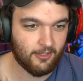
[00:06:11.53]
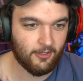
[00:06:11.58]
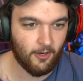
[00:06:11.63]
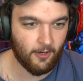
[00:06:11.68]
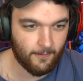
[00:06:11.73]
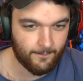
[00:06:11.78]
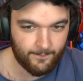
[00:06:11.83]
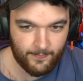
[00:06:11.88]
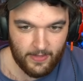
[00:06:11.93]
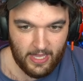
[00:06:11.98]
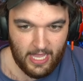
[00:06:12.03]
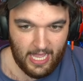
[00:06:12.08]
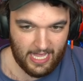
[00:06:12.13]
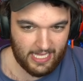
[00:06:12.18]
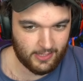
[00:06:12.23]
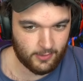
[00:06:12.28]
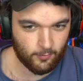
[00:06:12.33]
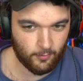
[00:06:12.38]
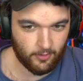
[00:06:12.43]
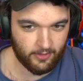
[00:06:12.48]
card
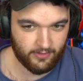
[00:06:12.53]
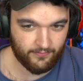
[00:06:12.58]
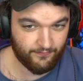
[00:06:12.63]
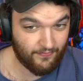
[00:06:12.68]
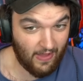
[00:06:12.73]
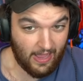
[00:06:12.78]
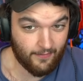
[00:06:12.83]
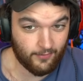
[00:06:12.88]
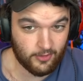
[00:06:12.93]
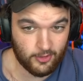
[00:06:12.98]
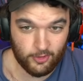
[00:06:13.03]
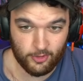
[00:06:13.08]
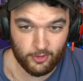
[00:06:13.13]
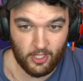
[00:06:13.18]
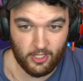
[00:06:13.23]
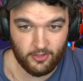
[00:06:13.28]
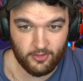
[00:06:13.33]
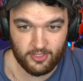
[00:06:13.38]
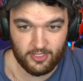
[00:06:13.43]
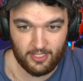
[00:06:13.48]
is worth
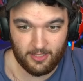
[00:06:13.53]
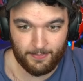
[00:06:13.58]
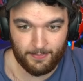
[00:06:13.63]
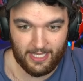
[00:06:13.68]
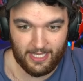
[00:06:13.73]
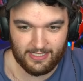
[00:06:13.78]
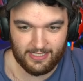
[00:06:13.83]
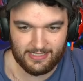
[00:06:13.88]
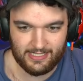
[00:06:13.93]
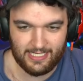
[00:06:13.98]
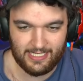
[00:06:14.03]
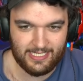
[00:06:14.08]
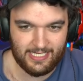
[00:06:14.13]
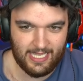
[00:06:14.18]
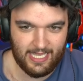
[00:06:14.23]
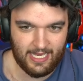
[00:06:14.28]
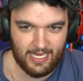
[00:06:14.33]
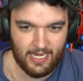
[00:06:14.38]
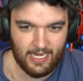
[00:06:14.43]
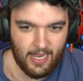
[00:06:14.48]
$500 in a PSA
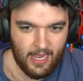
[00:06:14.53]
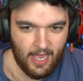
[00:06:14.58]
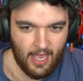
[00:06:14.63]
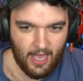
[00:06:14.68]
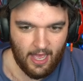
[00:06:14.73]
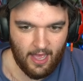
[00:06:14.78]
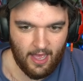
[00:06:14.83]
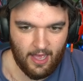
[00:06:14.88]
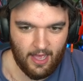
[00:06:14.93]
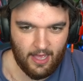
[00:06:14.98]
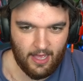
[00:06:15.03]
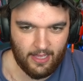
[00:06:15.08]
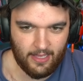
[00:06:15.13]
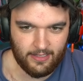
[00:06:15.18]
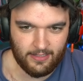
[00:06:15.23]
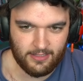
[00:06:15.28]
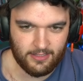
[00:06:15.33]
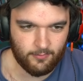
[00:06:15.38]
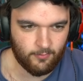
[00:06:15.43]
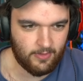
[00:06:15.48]
10.
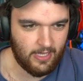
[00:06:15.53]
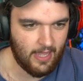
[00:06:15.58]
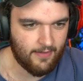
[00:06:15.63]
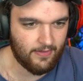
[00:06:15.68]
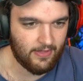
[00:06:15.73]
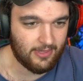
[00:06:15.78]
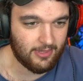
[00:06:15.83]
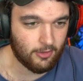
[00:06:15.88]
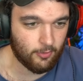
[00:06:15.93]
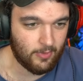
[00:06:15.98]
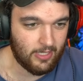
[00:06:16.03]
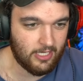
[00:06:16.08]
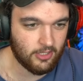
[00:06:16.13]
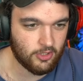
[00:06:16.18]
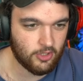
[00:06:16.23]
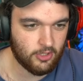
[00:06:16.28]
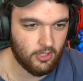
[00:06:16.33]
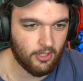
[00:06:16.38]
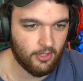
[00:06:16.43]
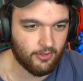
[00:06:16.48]
Uh, we have a
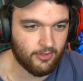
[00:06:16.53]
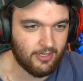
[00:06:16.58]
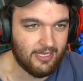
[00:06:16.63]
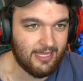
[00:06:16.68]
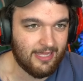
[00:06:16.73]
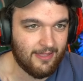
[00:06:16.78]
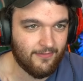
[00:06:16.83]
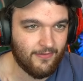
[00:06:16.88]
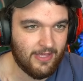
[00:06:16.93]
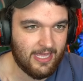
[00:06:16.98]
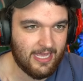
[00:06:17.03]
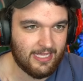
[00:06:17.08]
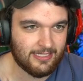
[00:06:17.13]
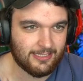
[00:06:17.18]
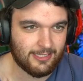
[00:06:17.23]
$300 Eevee and